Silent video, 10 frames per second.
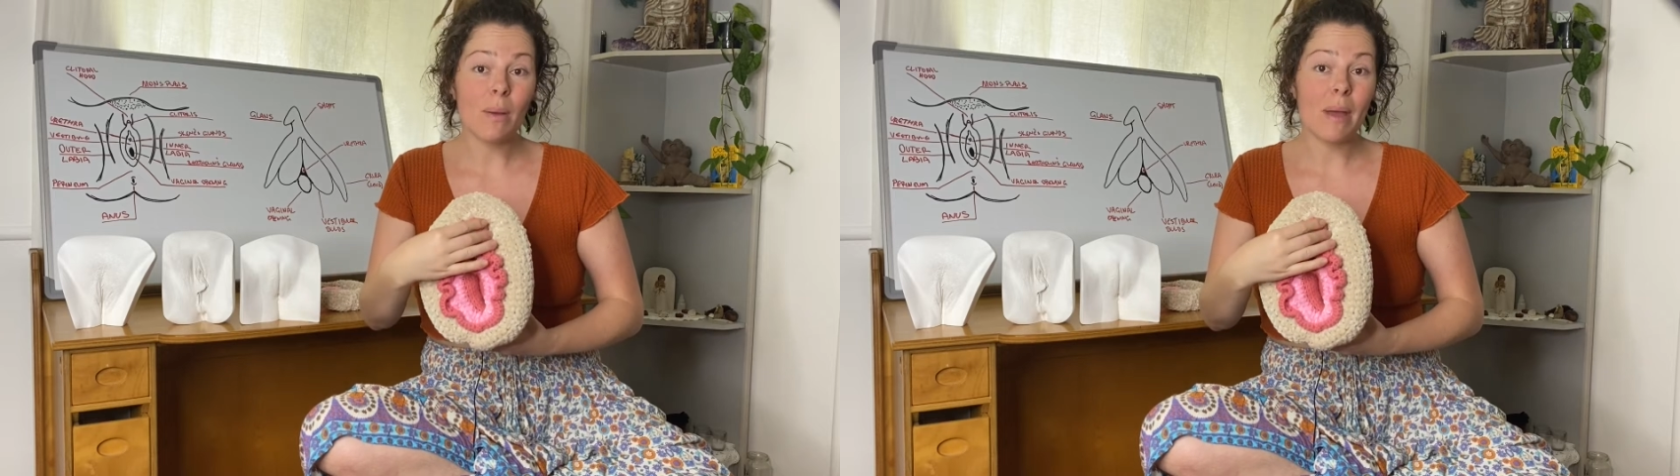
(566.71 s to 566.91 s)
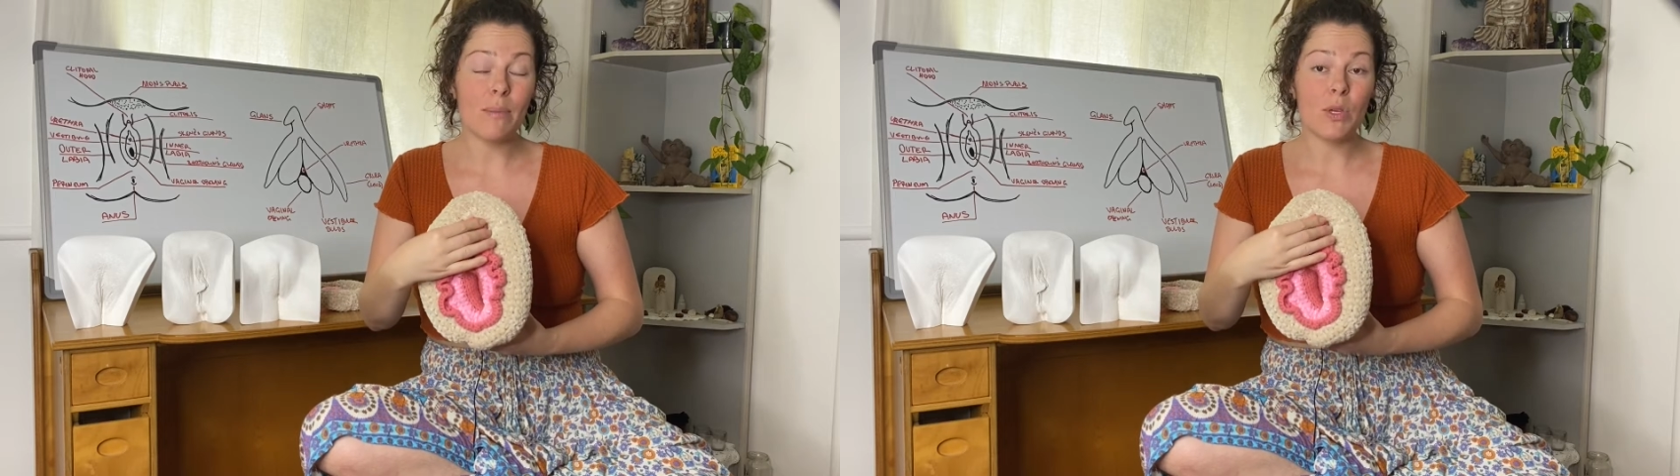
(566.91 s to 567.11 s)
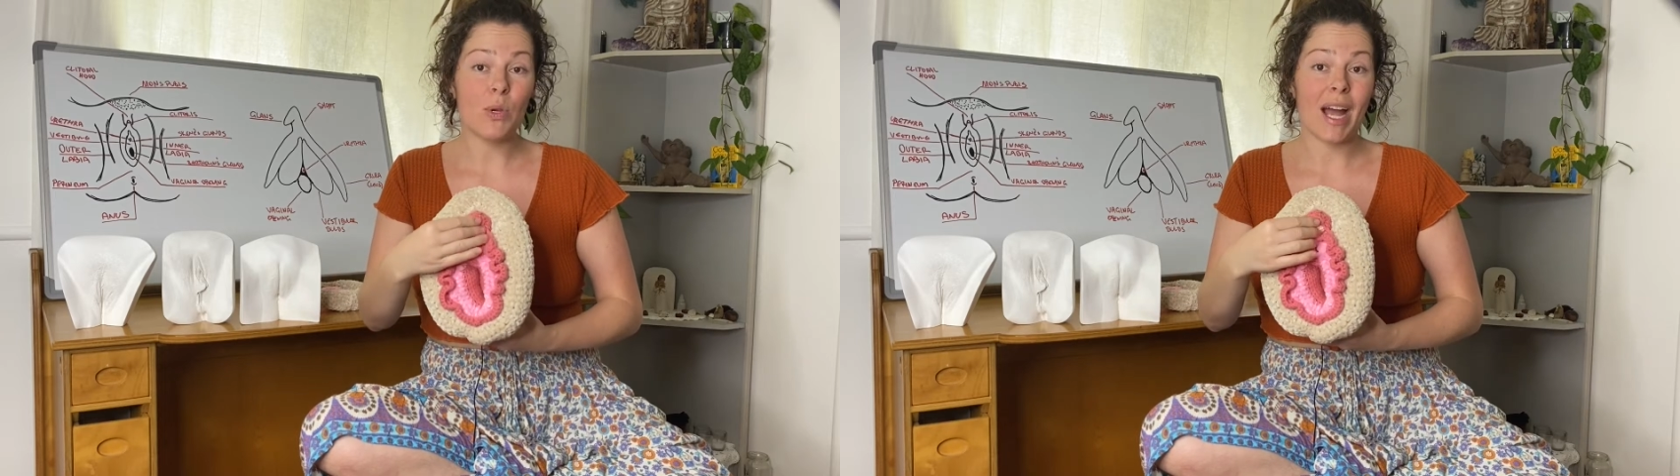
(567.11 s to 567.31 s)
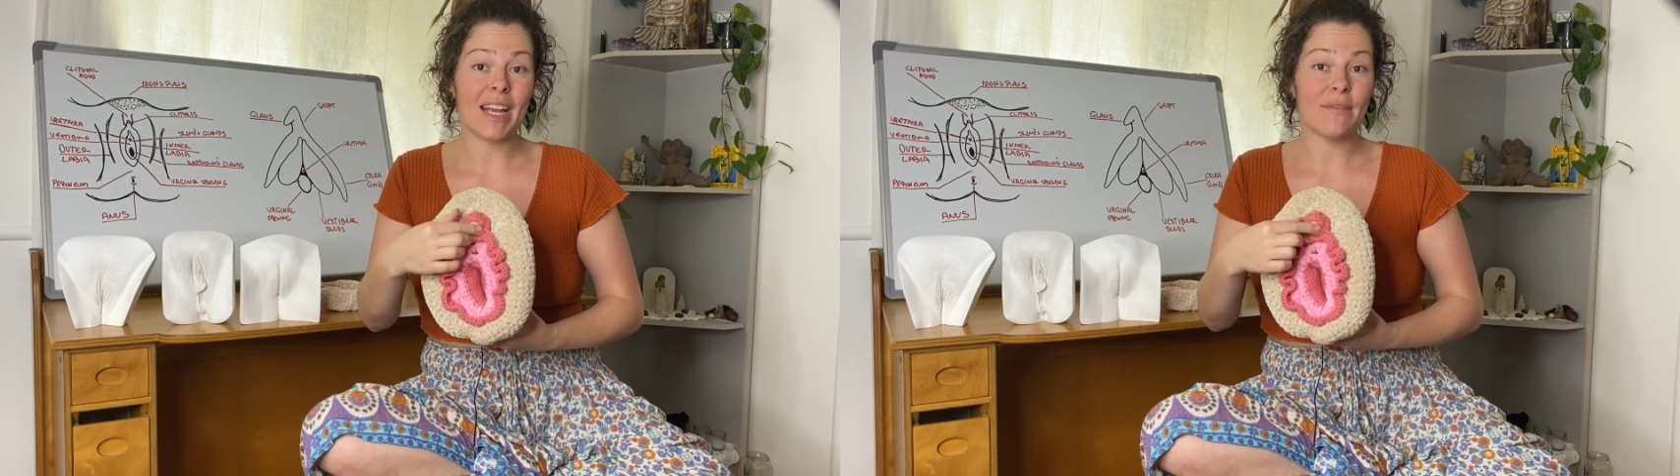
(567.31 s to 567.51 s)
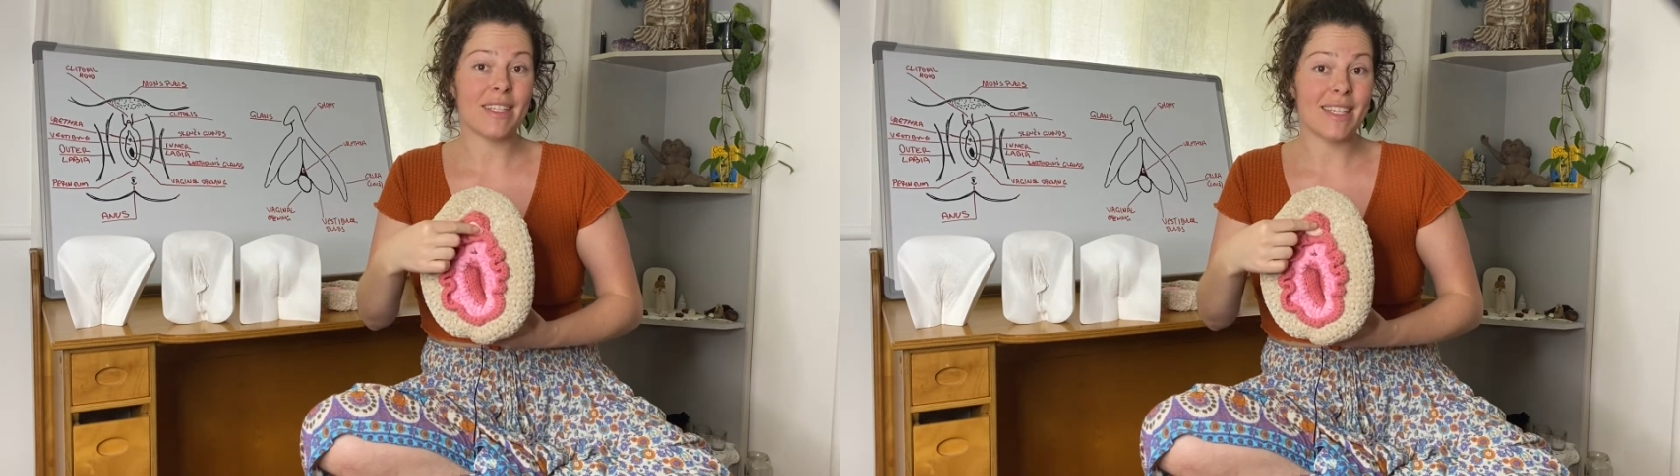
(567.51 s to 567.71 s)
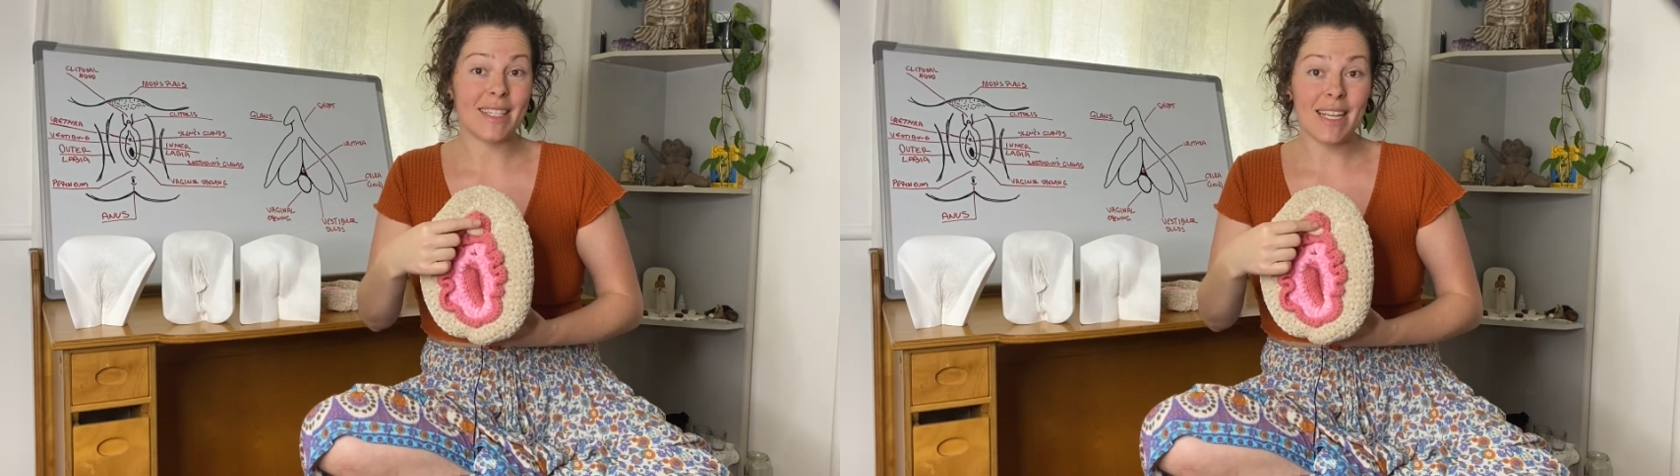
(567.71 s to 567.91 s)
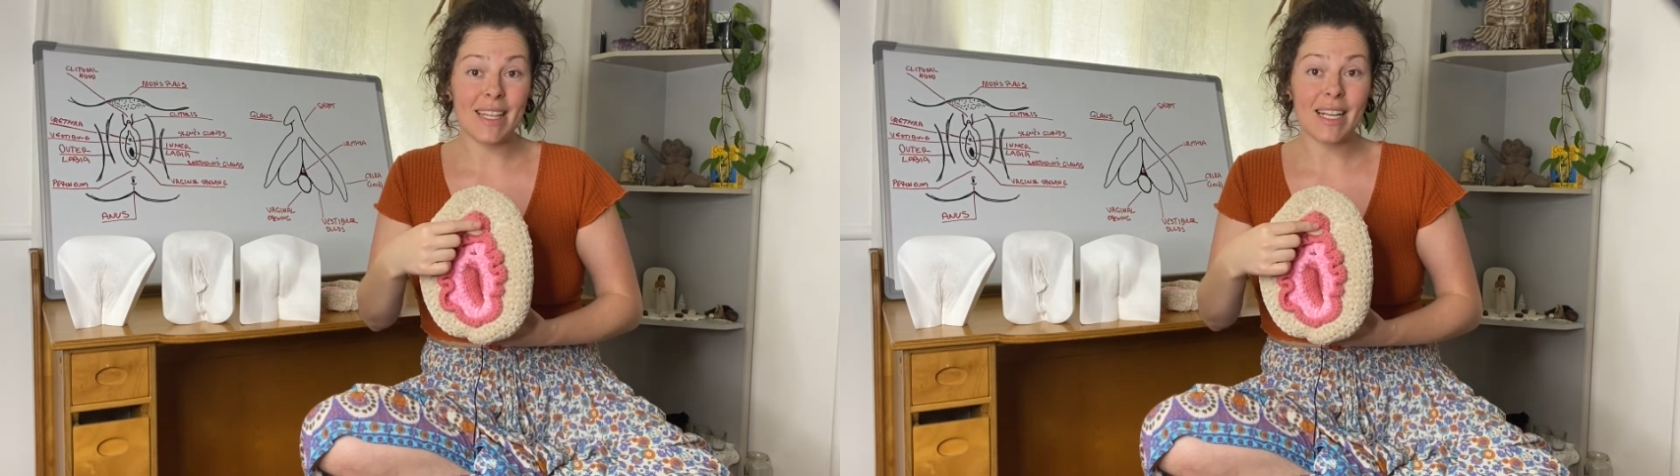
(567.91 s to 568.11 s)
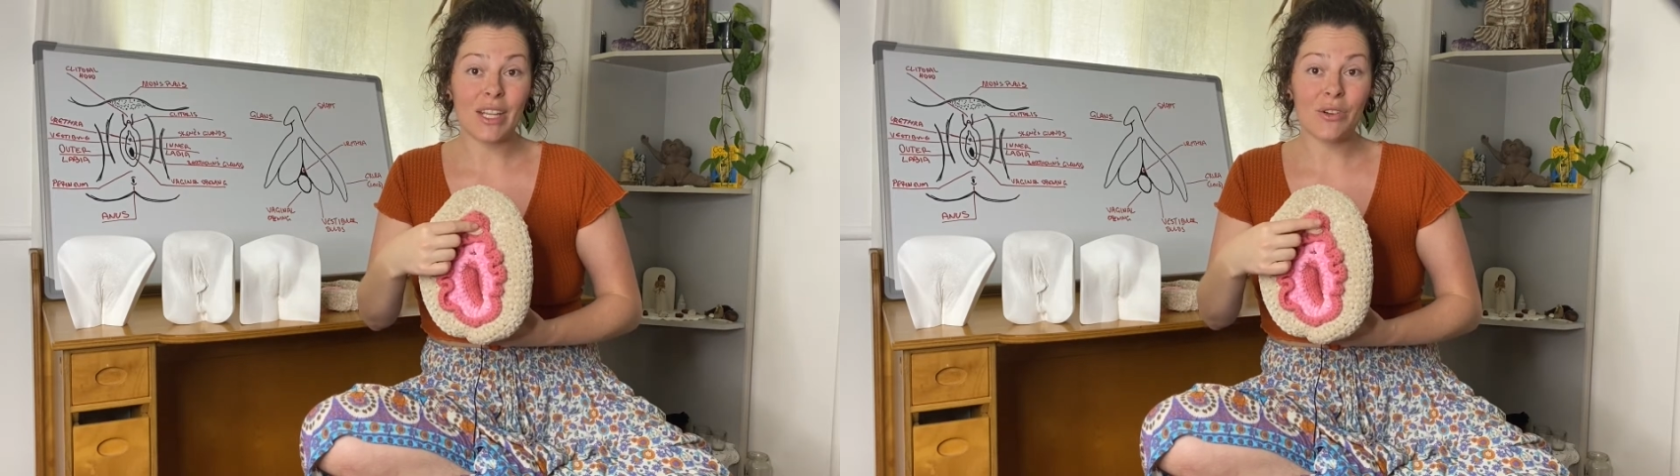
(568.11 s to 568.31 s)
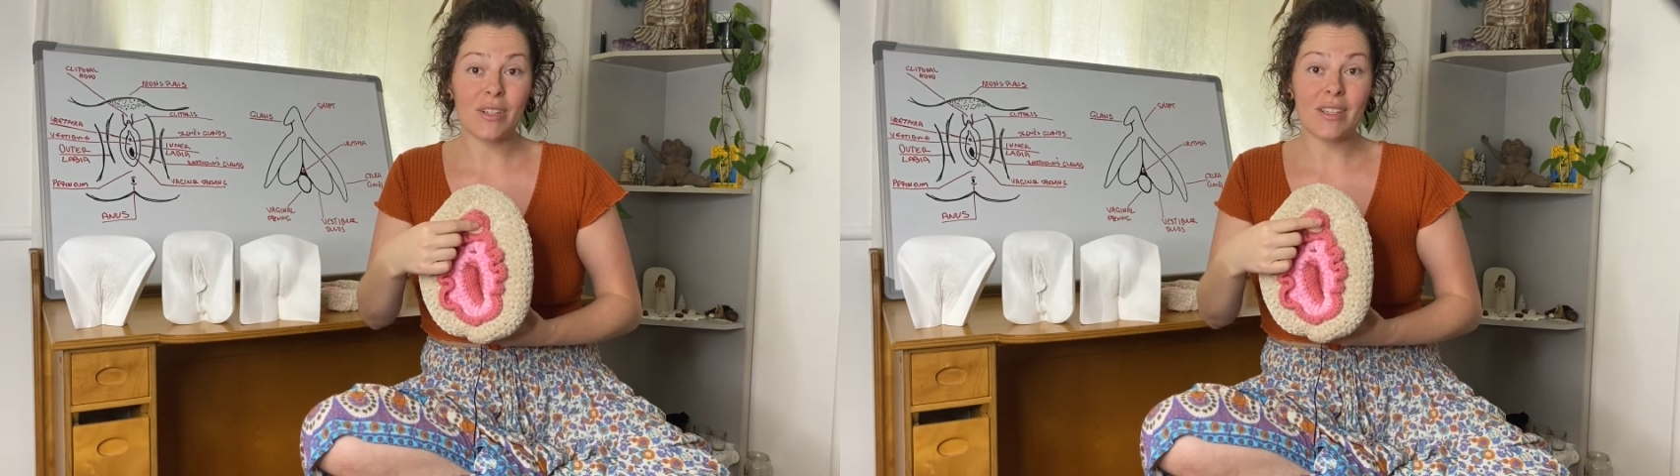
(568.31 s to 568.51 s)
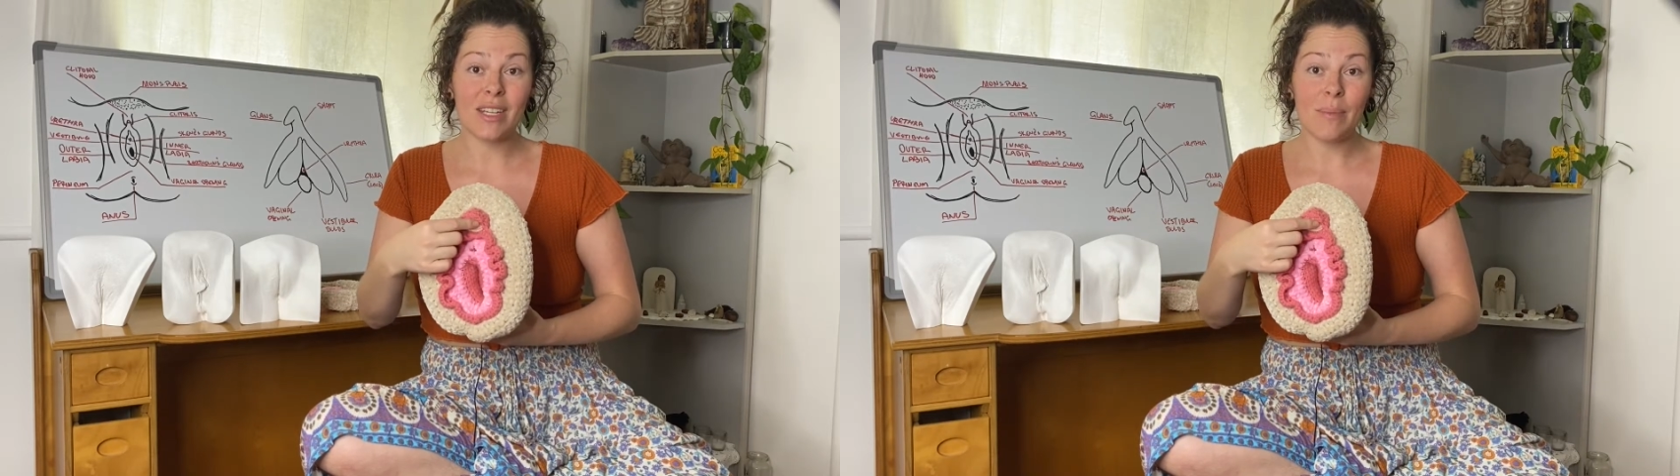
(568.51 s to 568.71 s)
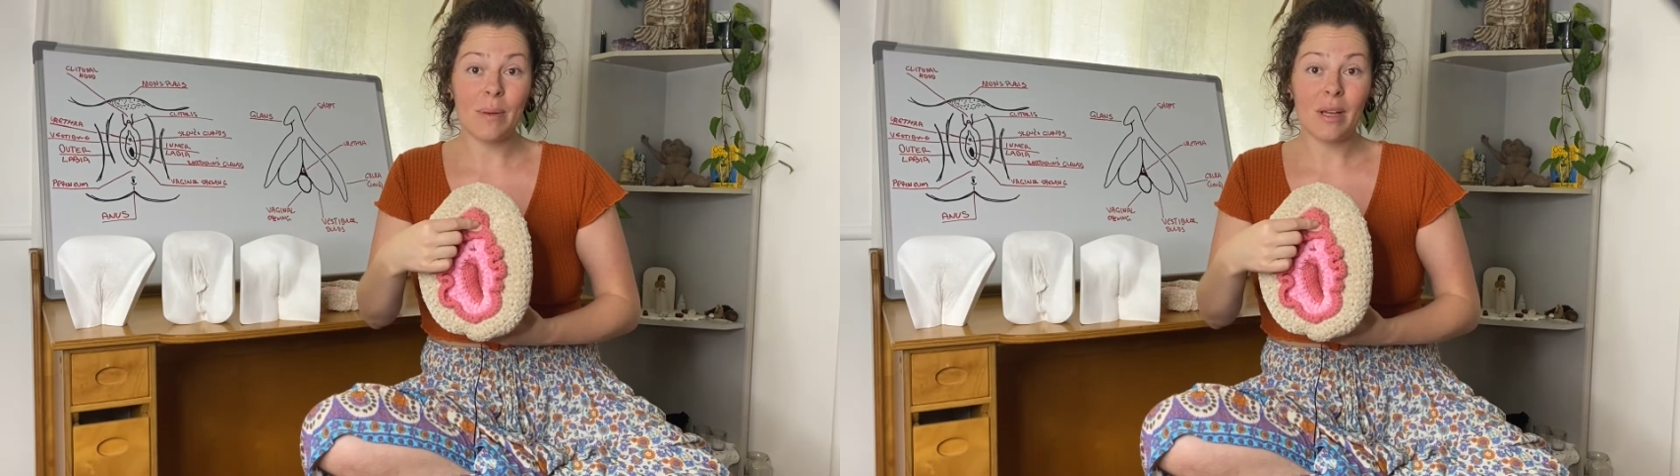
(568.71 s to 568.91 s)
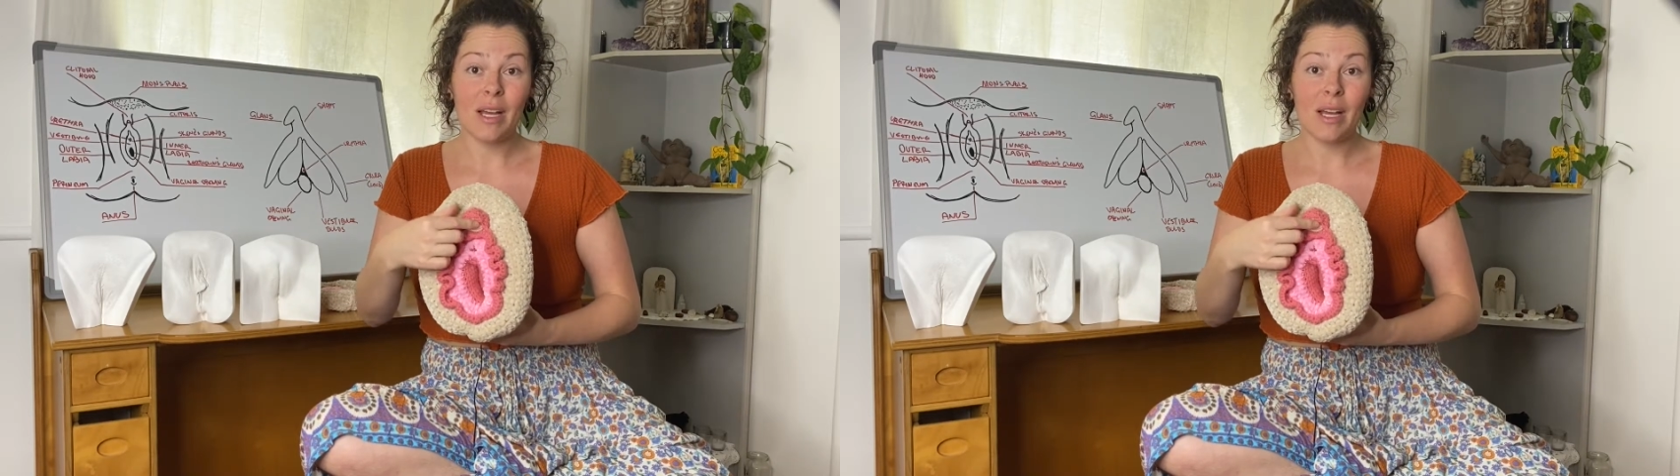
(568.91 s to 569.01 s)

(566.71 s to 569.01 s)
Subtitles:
maybe you can't even see the clitoris tip